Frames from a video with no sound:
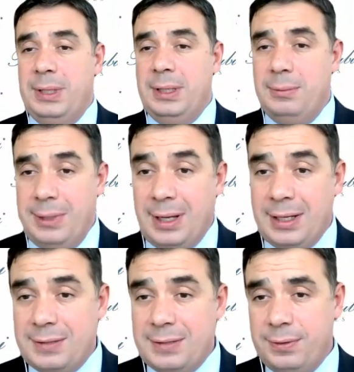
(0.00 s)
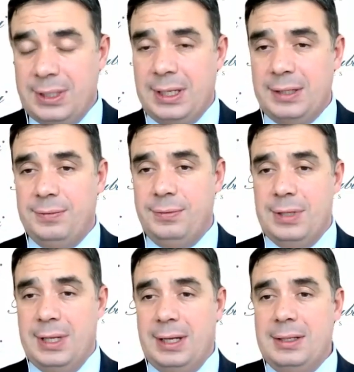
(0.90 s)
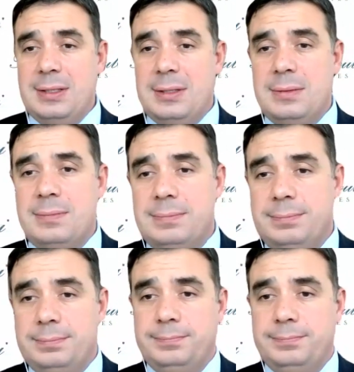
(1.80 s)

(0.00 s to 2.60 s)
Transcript: will be with us for the next few decades.